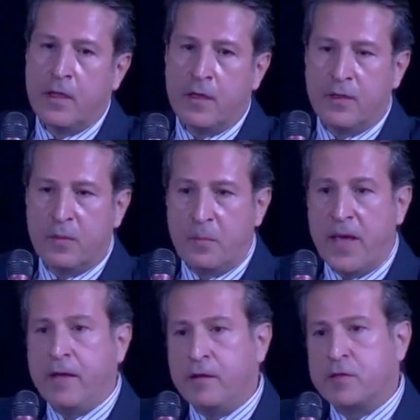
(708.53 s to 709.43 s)
The
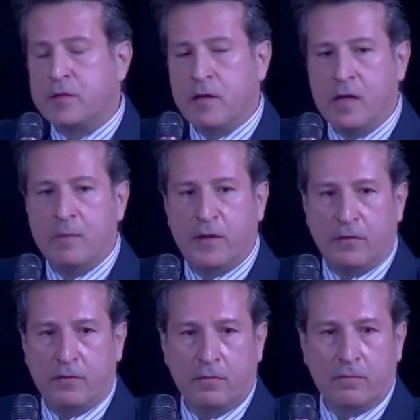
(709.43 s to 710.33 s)
banks in
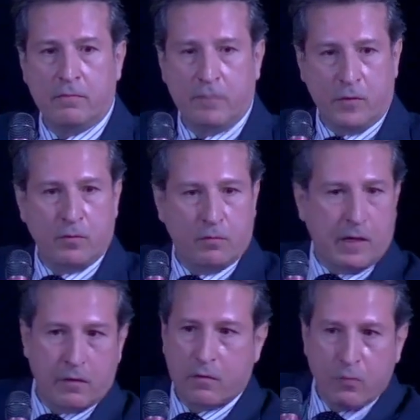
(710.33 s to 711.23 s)
Lebanon, you know,
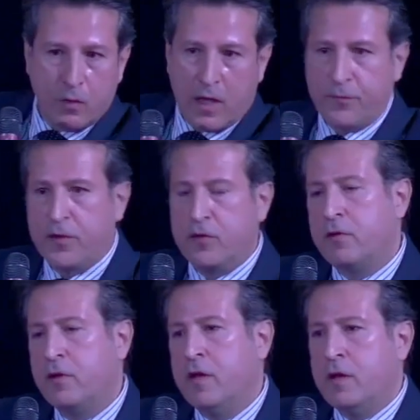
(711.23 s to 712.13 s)
like you have here
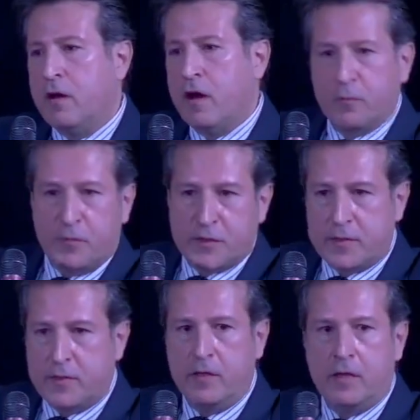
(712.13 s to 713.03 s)

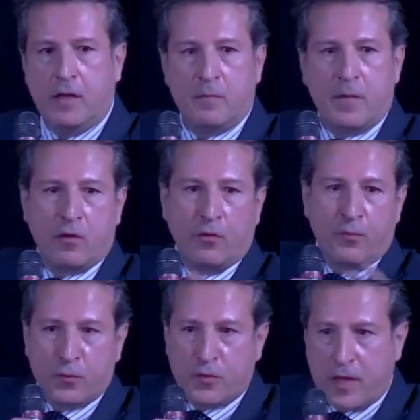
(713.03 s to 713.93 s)
RBC and Bank of
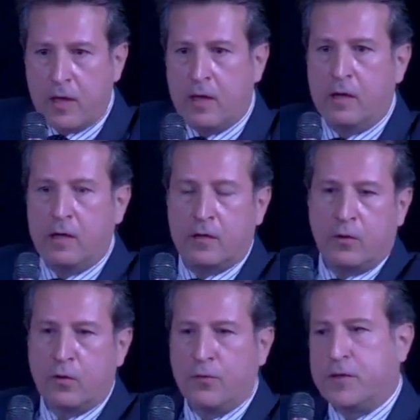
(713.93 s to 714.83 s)
Montreal and
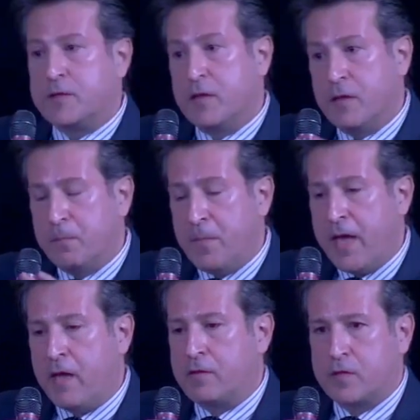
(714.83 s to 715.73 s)
all of this, the
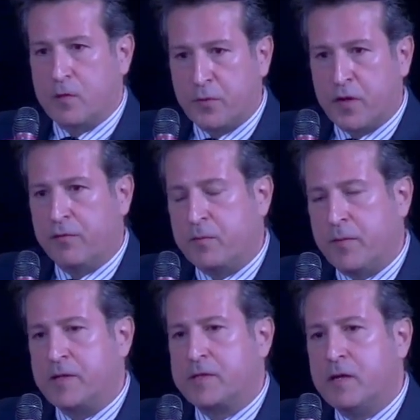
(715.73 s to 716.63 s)
banks, the private
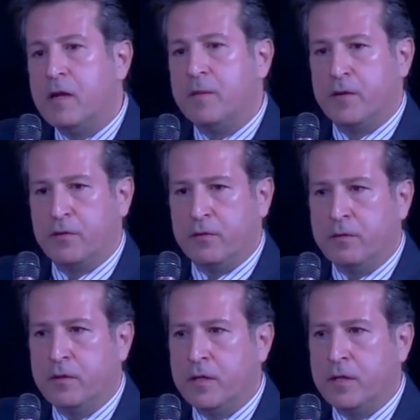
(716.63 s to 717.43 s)
banks in Lebanon,